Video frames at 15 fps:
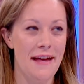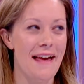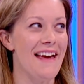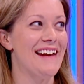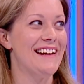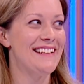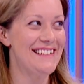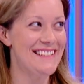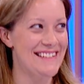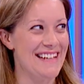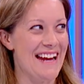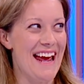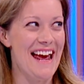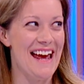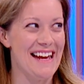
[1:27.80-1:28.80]
and
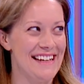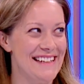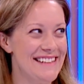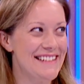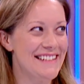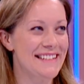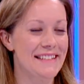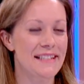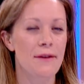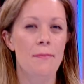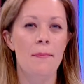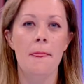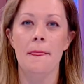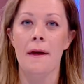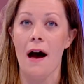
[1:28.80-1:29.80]
dance.
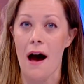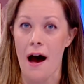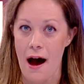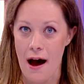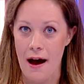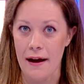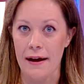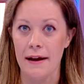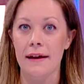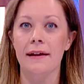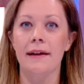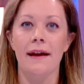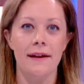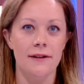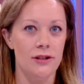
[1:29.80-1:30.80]
I
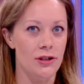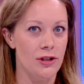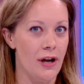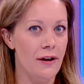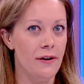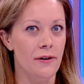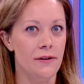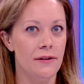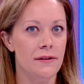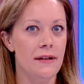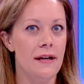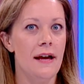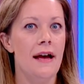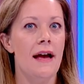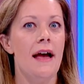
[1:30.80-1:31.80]
can juggle
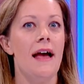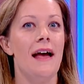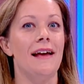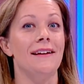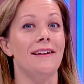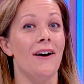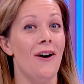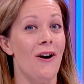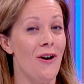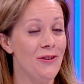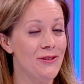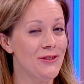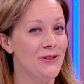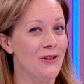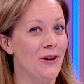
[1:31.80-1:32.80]
and
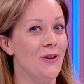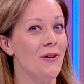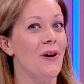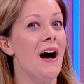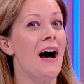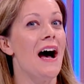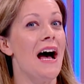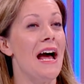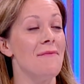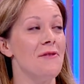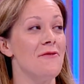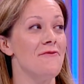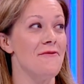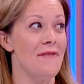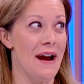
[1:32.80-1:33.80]
also I'm
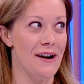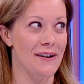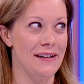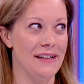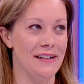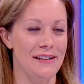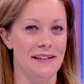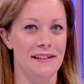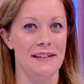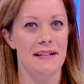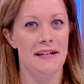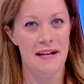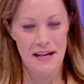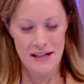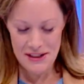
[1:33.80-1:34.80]
a very good
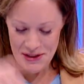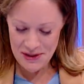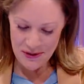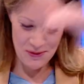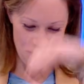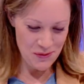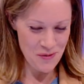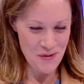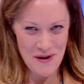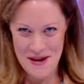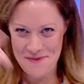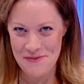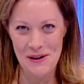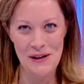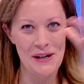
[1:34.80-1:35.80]

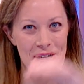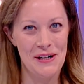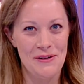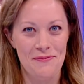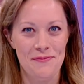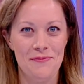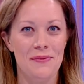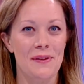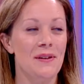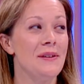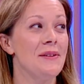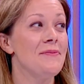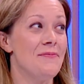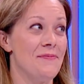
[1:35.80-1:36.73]
swimmer. Really?